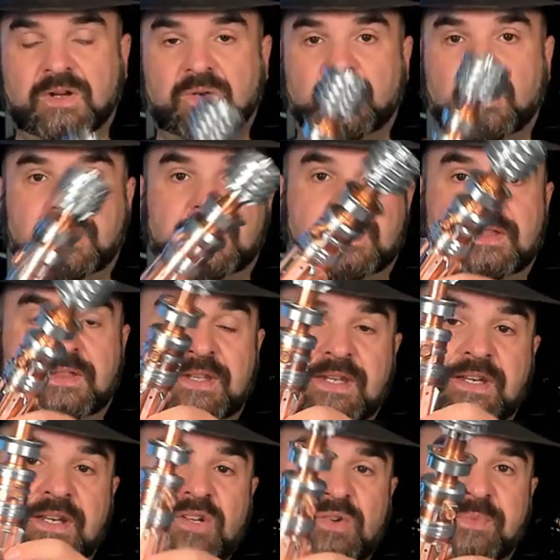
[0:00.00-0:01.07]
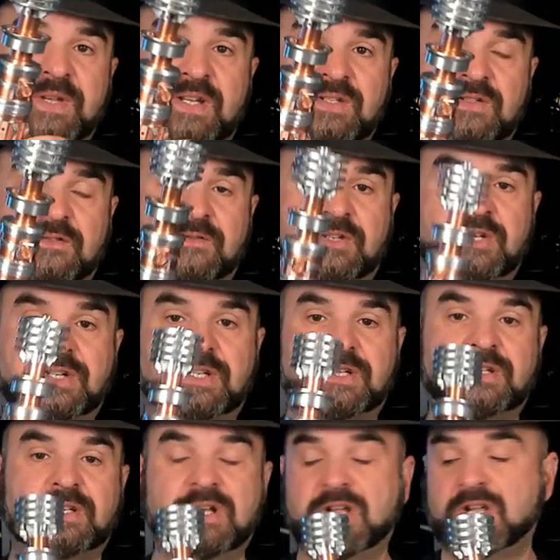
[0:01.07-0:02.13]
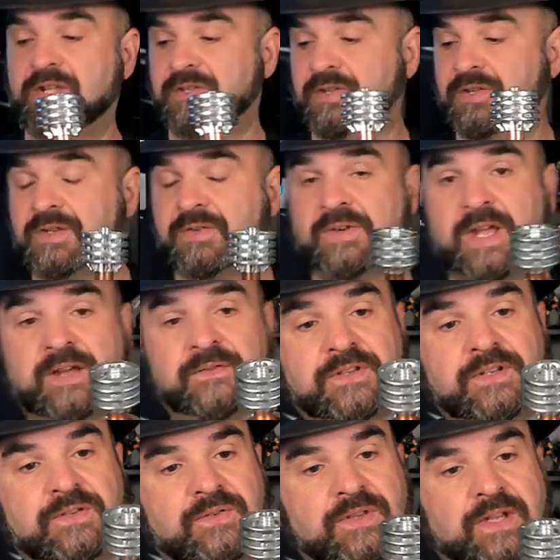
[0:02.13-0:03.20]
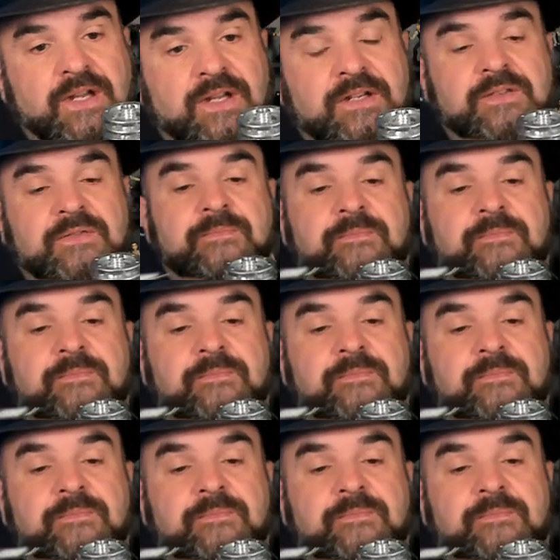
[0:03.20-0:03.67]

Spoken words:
With the Neopixel version, you don't have to do that.